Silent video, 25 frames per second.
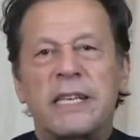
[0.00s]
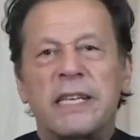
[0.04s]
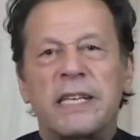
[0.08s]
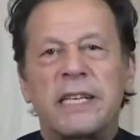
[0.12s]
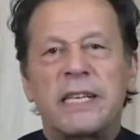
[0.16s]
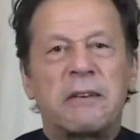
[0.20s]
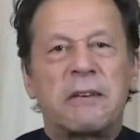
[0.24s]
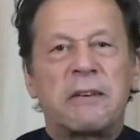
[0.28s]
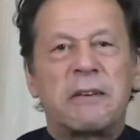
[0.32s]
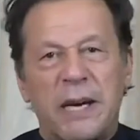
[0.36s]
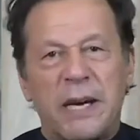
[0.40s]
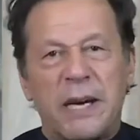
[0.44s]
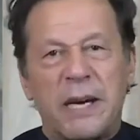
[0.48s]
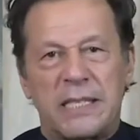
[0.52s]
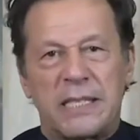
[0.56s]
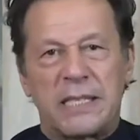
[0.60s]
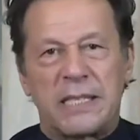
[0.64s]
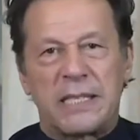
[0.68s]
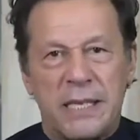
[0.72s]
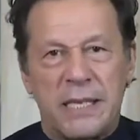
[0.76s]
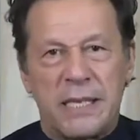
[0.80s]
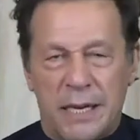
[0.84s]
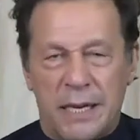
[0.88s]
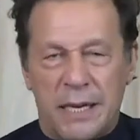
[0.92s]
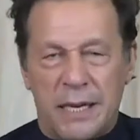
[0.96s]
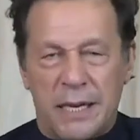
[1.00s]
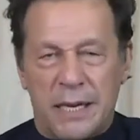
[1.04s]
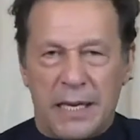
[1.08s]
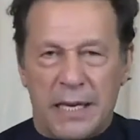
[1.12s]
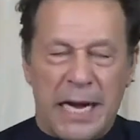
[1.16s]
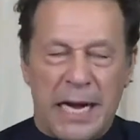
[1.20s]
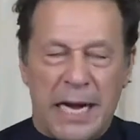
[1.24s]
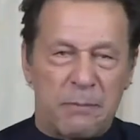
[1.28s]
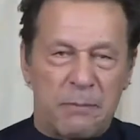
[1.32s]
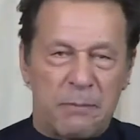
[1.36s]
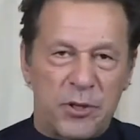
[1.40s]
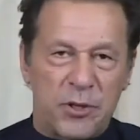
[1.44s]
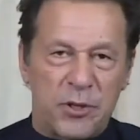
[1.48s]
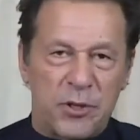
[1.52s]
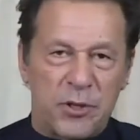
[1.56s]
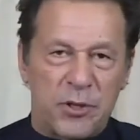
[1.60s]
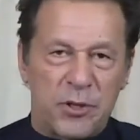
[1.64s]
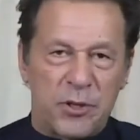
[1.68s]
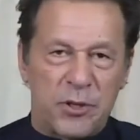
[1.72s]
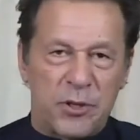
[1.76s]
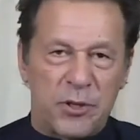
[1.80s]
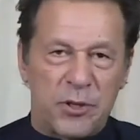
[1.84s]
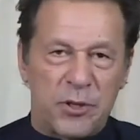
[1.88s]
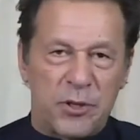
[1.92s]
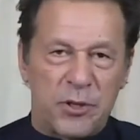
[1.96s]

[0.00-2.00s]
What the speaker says: given by this administration.